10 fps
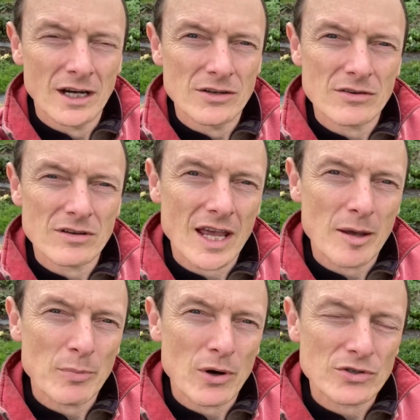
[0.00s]
and
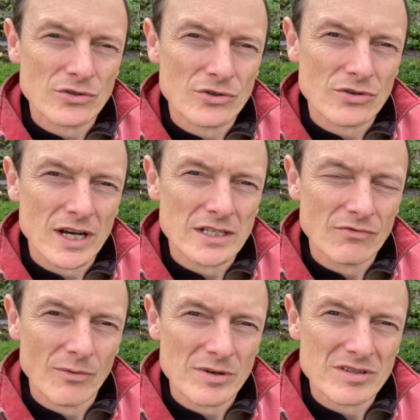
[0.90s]
get pots or
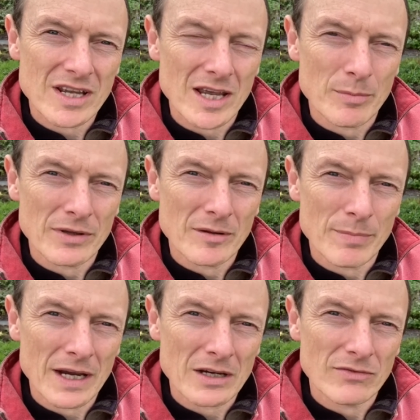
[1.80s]
trays from a skip at the
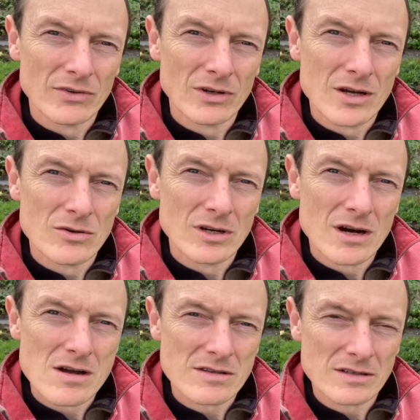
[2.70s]
back of your local
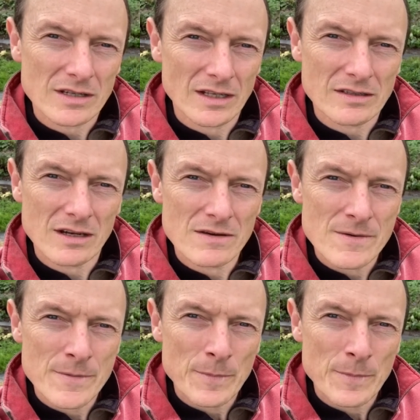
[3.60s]
garden centre.